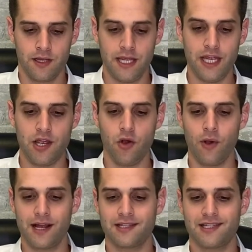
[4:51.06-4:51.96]
E O
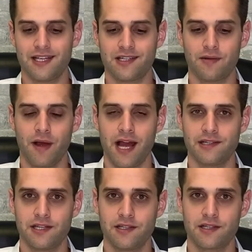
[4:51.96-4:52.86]
S
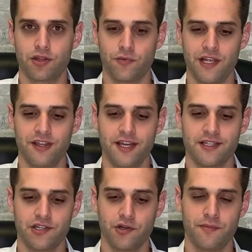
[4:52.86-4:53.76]
systemizes three
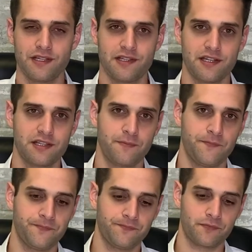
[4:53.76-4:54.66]
things in your business.
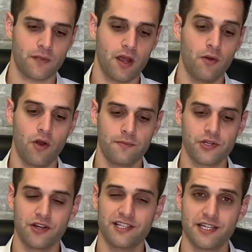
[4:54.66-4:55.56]
Oh, I'm
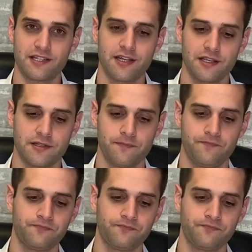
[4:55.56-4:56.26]
sorry, six things.